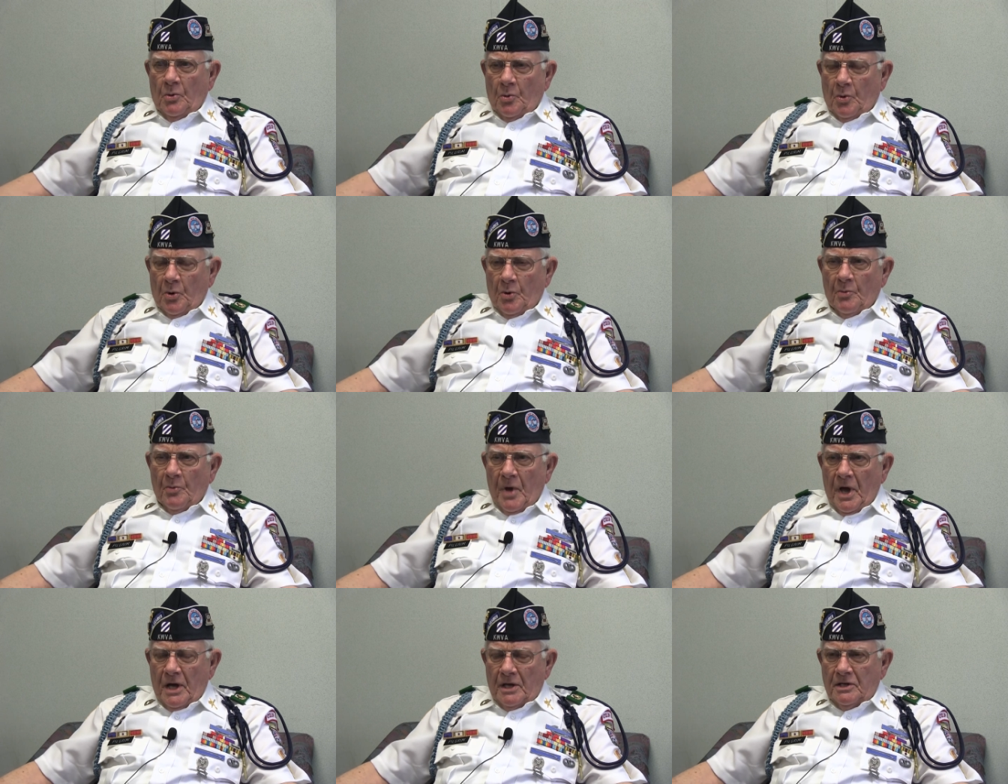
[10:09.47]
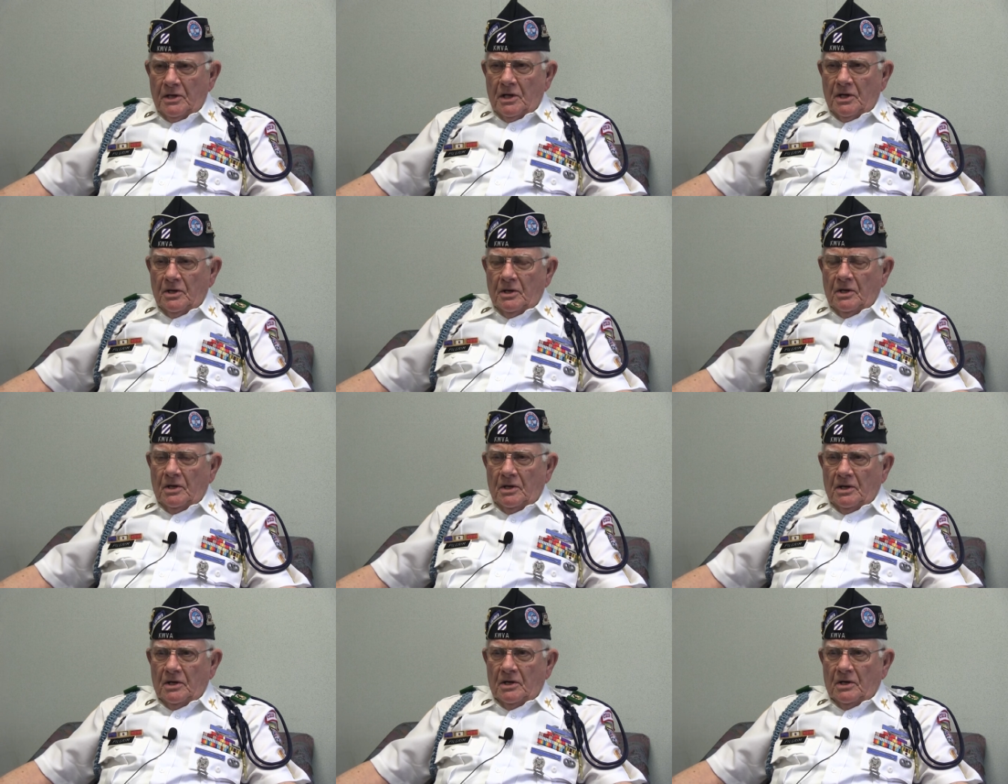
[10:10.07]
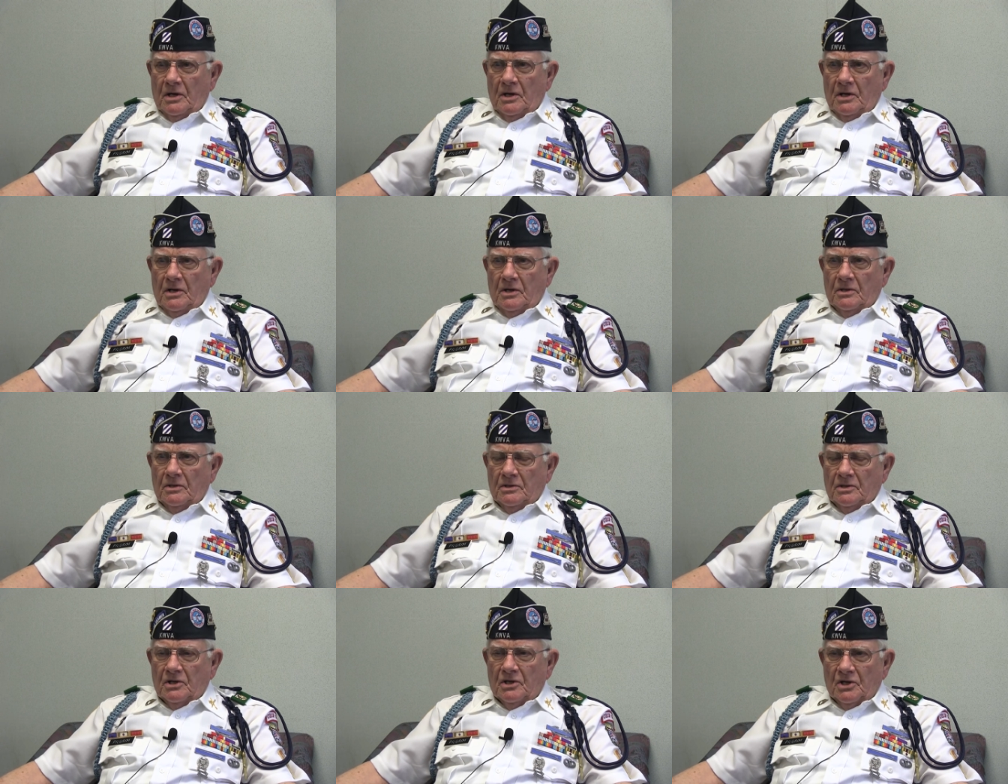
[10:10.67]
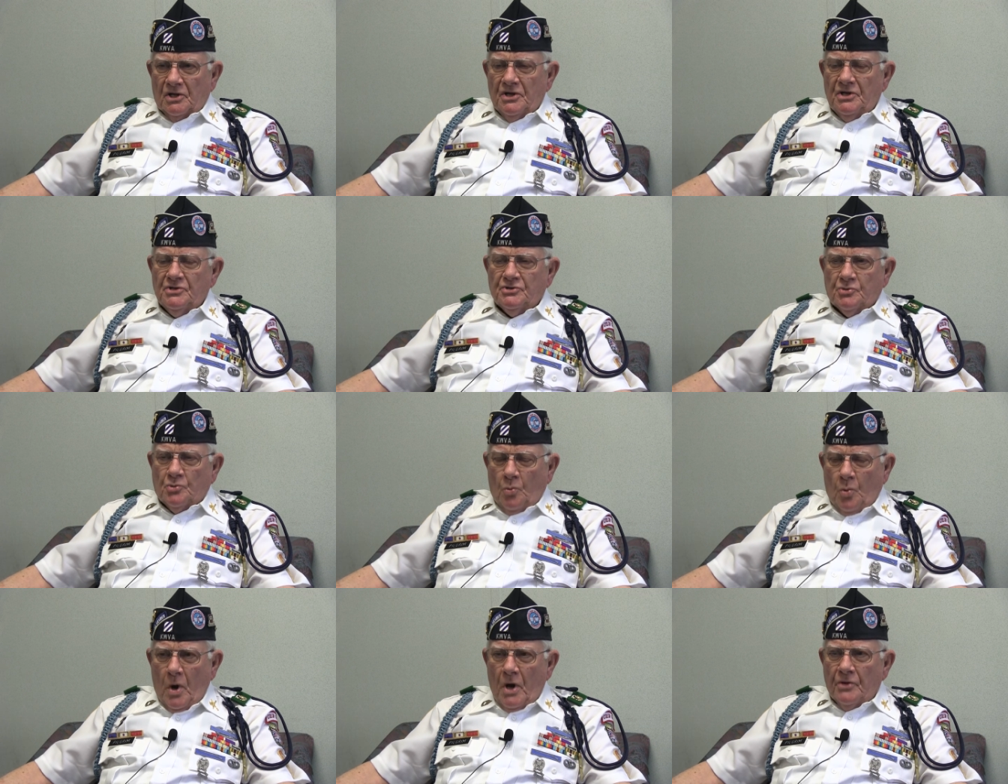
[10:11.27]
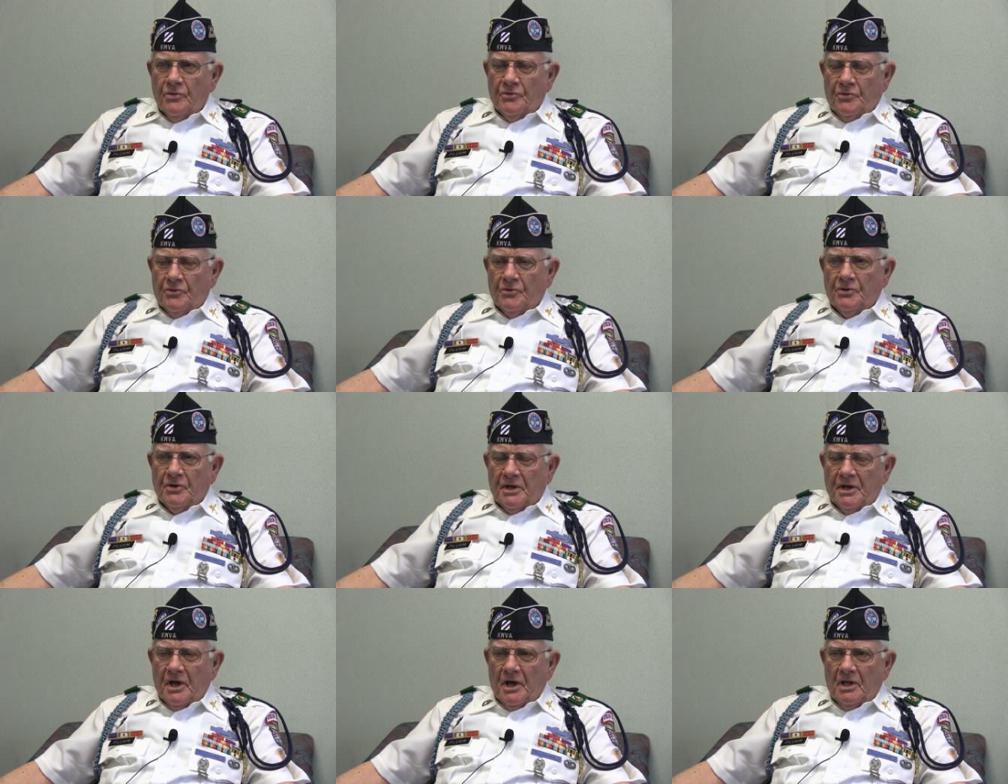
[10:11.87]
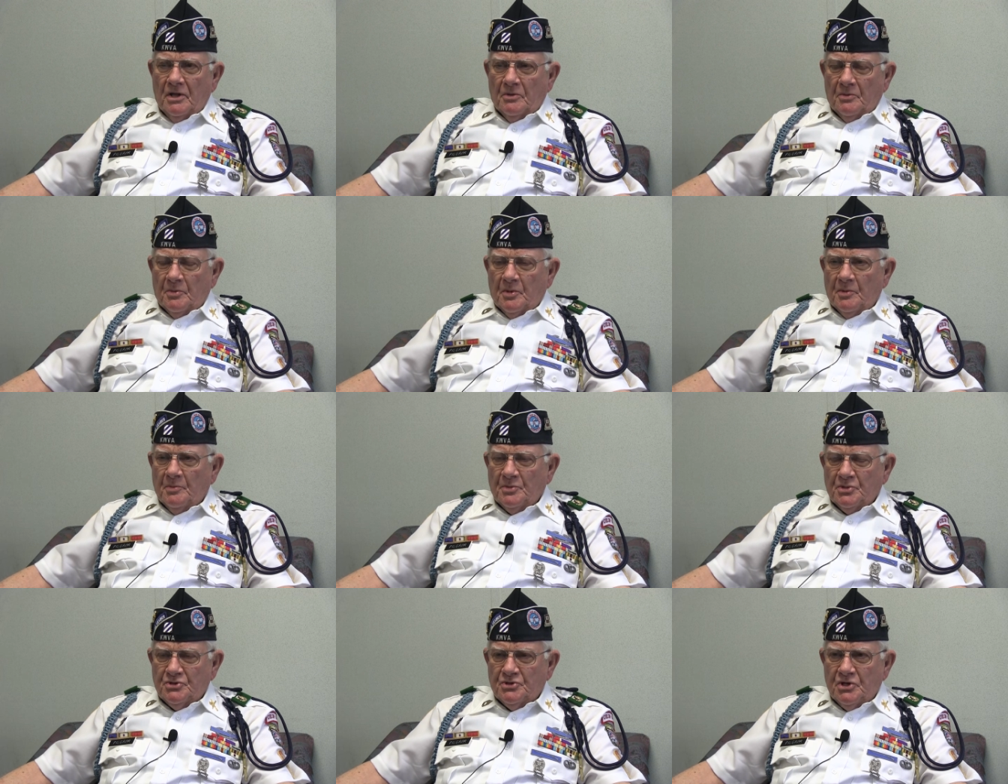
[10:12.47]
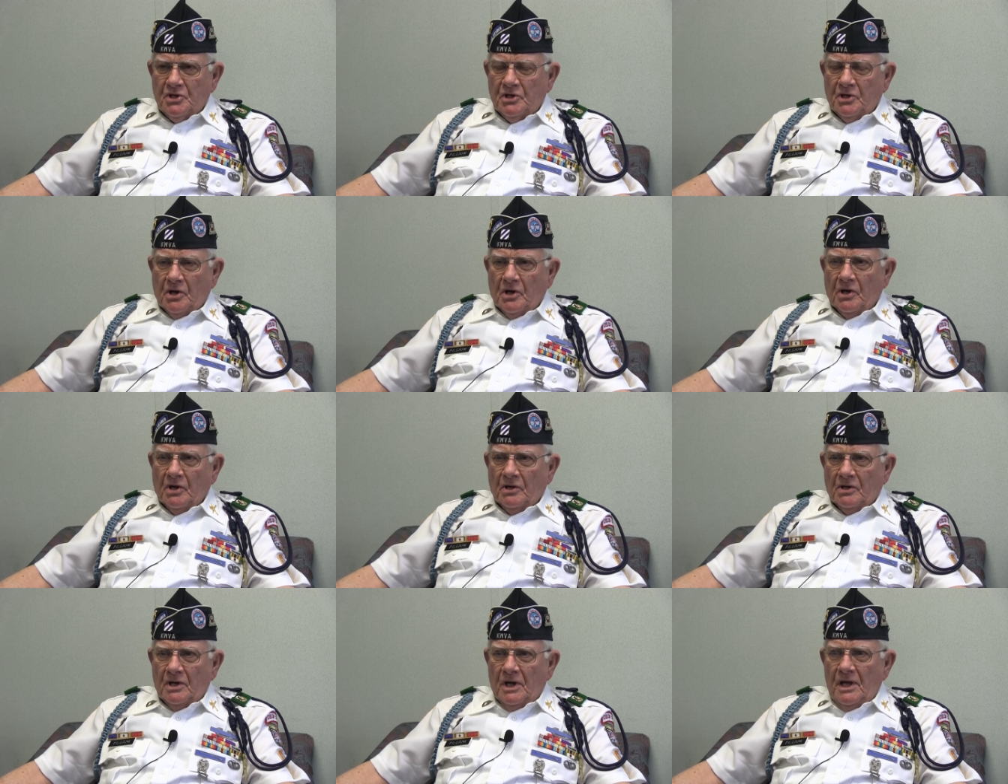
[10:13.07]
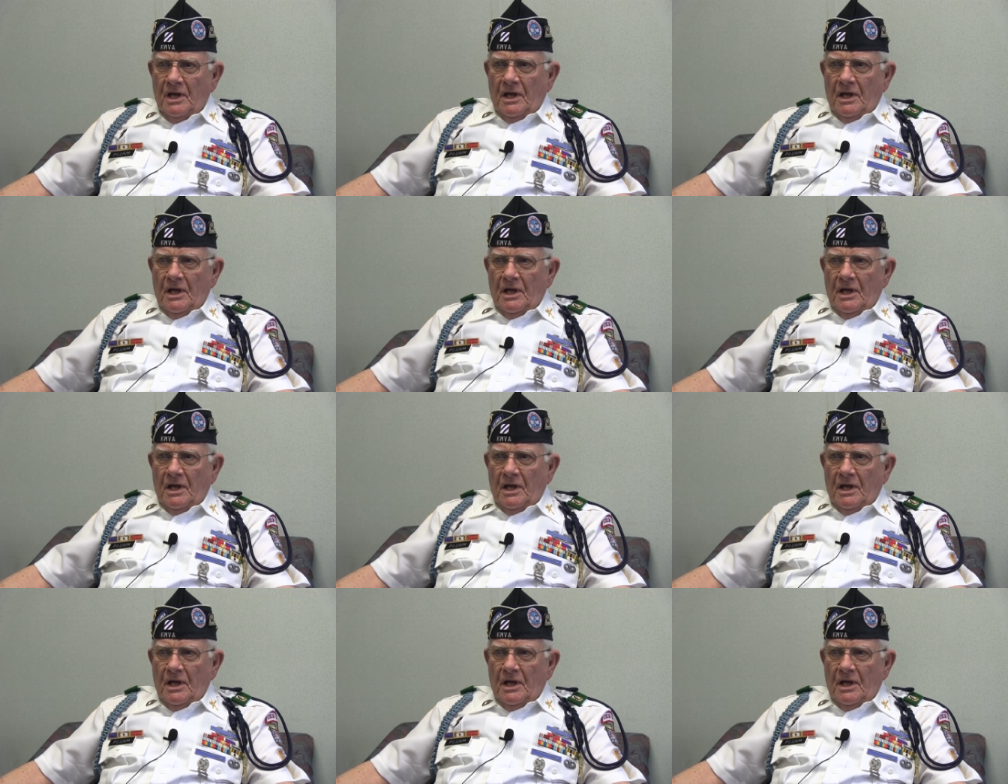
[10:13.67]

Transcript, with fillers: were manning uh, at least one 30 caliber machine gun.